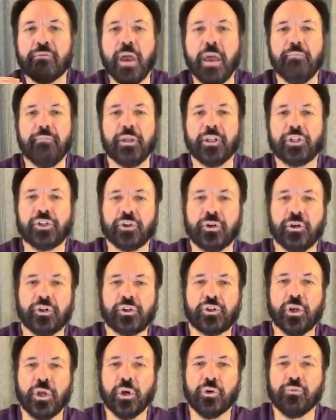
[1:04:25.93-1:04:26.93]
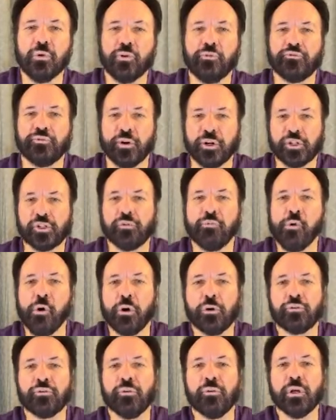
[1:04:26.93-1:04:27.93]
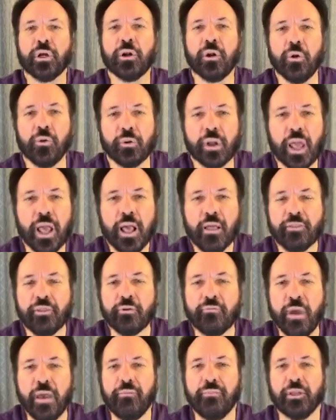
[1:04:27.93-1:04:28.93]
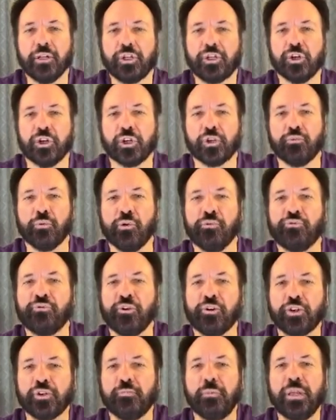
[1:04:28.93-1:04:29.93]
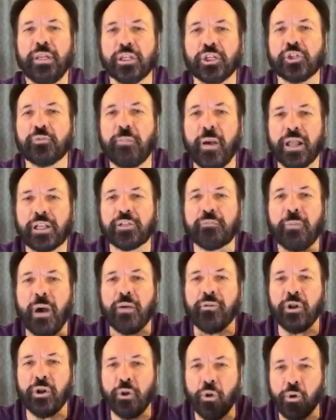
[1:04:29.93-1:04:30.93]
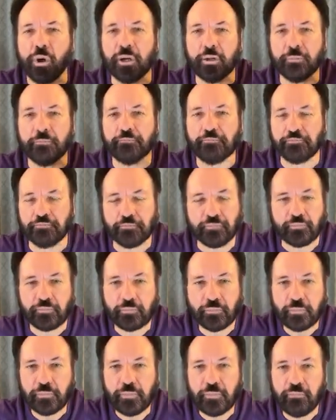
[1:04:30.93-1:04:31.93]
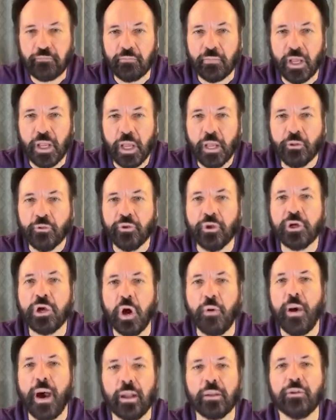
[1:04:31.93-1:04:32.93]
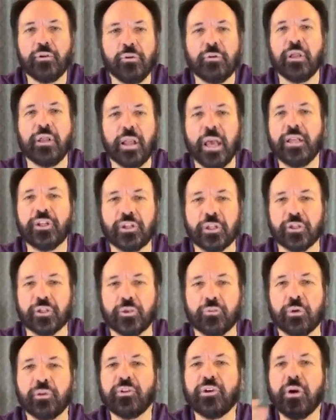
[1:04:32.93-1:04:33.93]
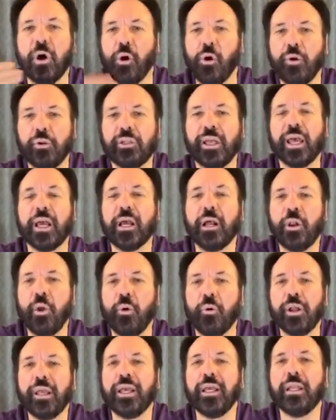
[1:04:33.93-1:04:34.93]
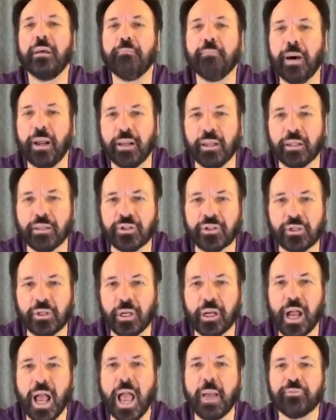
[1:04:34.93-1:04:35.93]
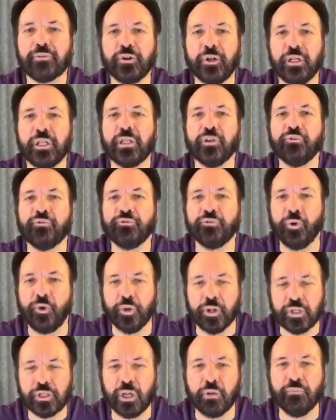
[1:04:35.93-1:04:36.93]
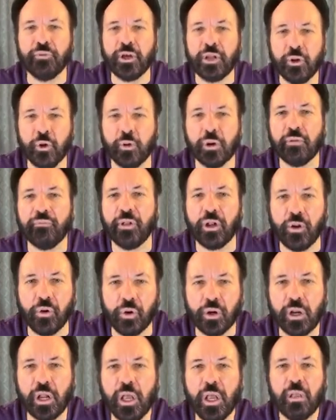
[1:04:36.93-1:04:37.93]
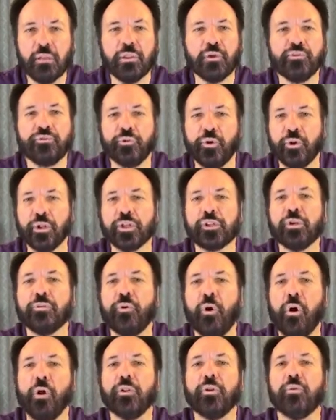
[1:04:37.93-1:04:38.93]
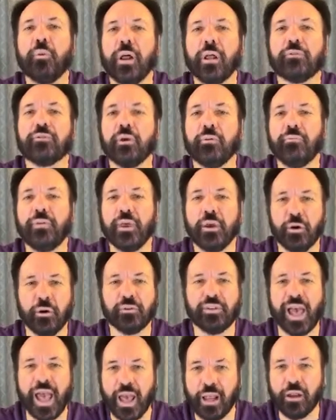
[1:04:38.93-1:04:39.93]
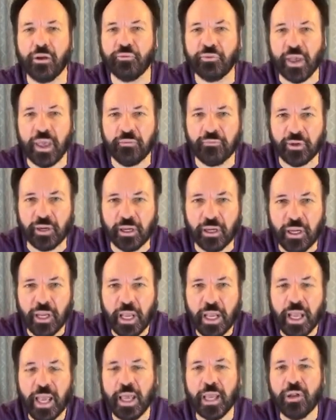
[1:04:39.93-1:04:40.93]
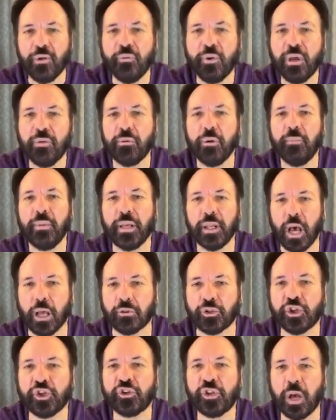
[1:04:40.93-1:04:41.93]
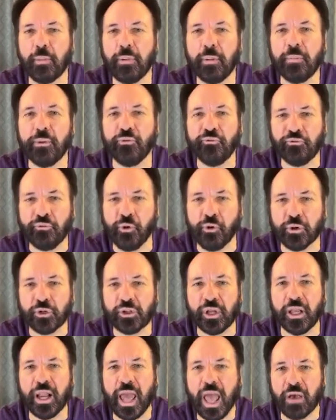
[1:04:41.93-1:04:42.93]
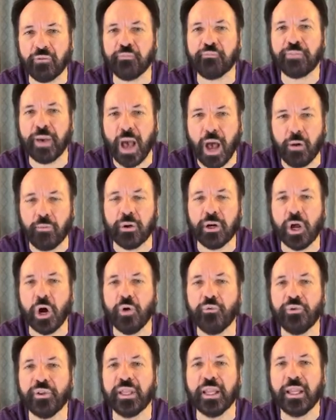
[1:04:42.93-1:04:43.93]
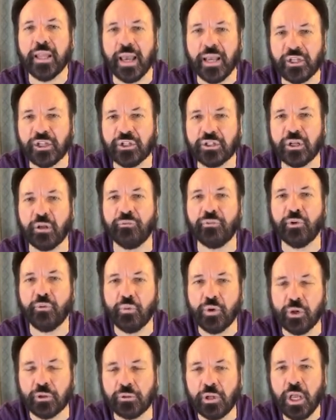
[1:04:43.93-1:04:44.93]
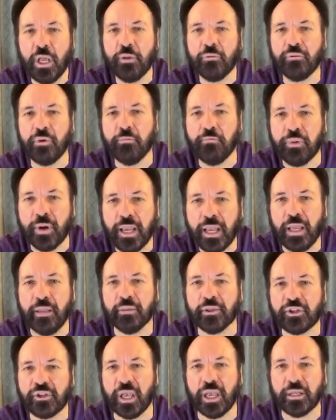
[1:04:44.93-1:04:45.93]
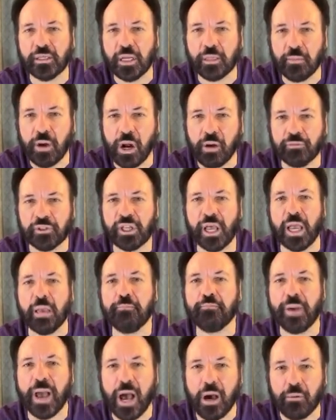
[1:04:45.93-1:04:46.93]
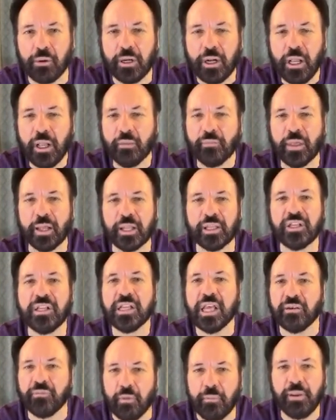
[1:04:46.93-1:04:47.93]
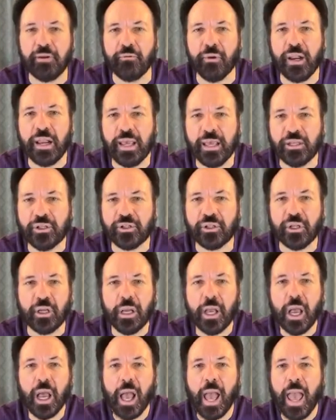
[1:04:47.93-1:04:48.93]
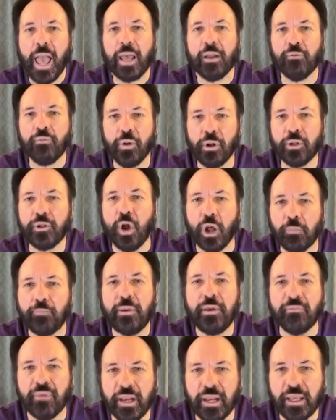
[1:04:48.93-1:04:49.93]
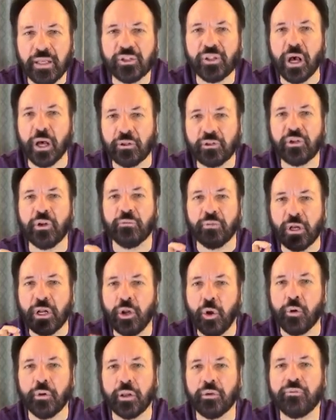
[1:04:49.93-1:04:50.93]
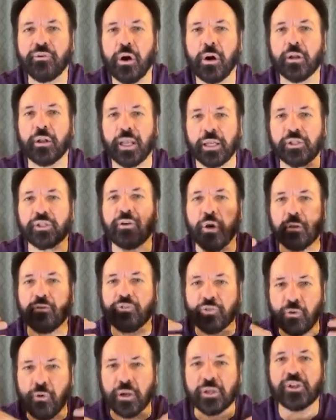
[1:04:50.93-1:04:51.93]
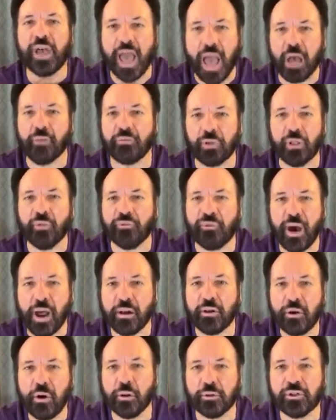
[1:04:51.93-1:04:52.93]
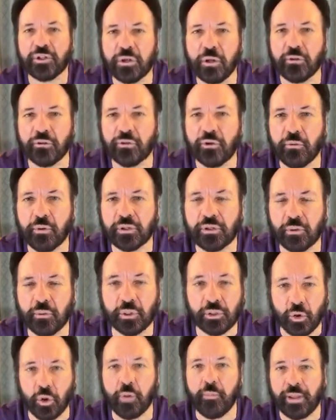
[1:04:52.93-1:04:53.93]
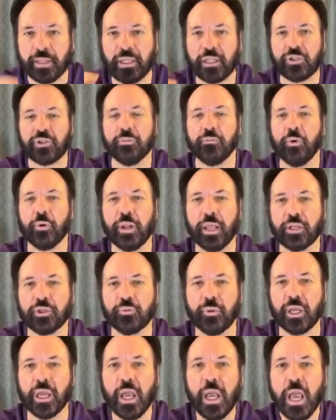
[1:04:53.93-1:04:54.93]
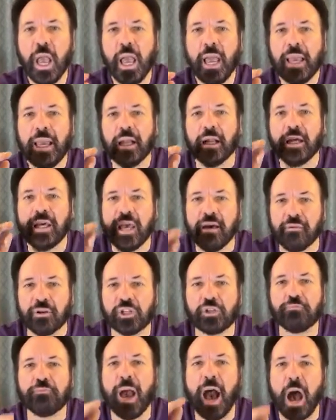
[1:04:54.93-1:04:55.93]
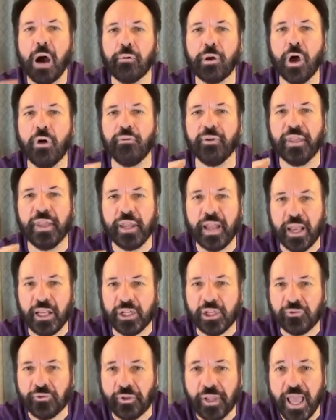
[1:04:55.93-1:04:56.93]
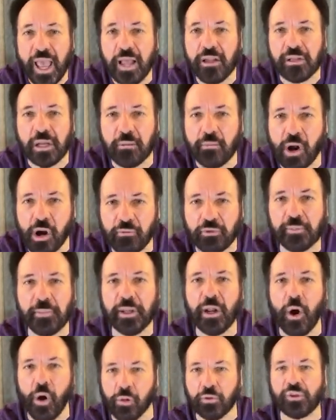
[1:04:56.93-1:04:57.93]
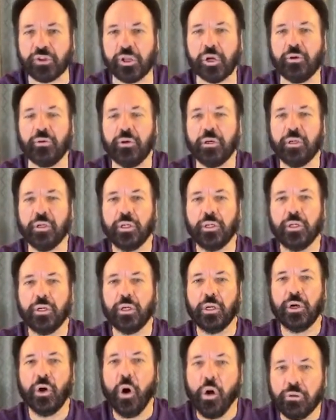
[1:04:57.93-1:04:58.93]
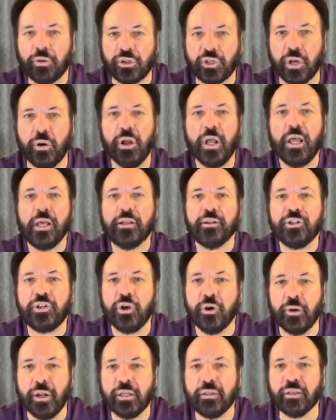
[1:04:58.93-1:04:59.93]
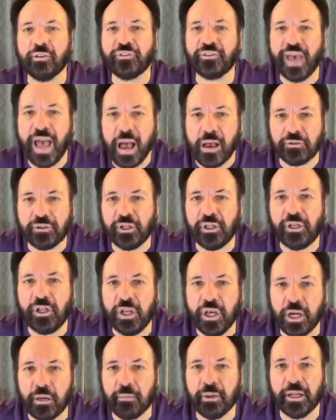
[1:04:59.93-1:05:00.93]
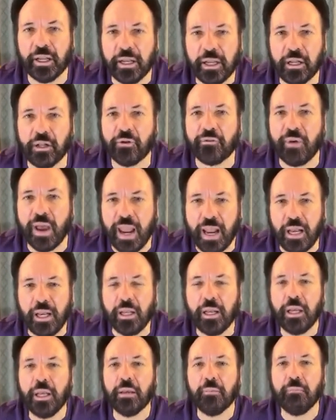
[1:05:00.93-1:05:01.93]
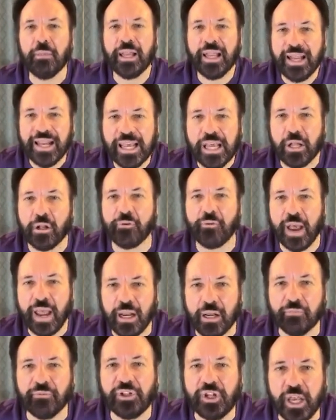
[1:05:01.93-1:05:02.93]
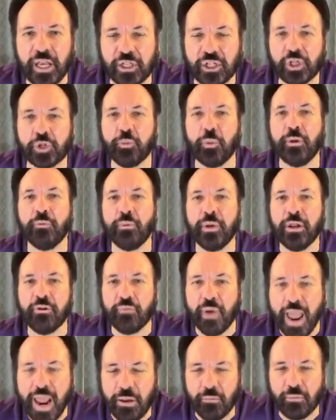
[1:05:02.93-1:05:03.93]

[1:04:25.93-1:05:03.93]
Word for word: The remnant church will first walk through the glory. The remnant church will first be dispatched by the Lord to go out into the nations with gold and glory in abundance absolutely the fullness of the glory of the Lord, the fullness of all the wealth of the earth and of heaven. And we will be an unstoppable force and have power over the nations of the world to bring in this end time harvest, a power that has never been released and will not be released until the glory of God has gone through us, after the fire of God has gone through us. We'll talk about that some more next week. He'll give us power over the nations for the end time harvest, but also also, during the thousand year millennial reign, millennial reign of Jesus, when we